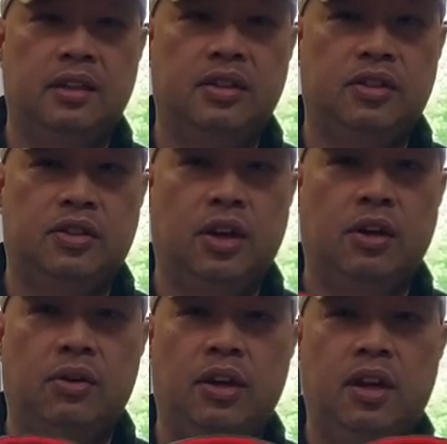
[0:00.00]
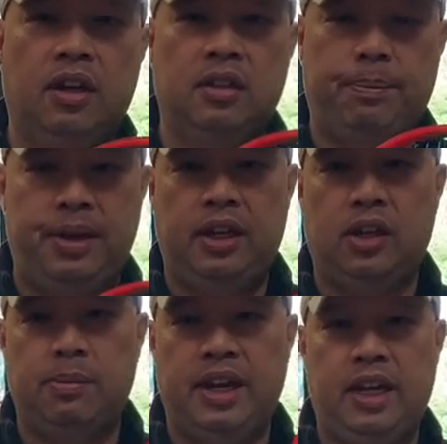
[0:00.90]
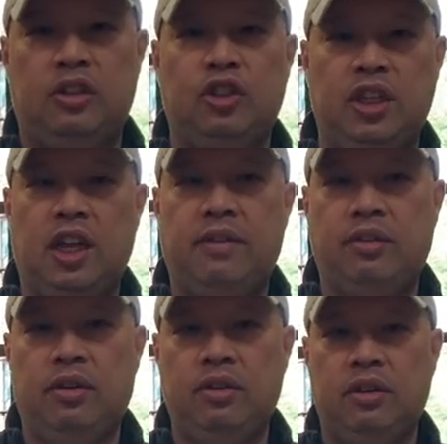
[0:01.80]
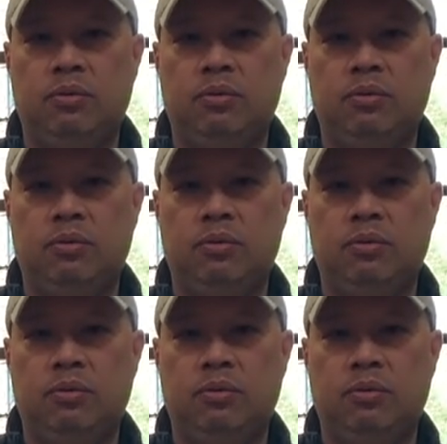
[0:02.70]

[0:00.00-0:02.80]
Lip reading: So depending on my energy level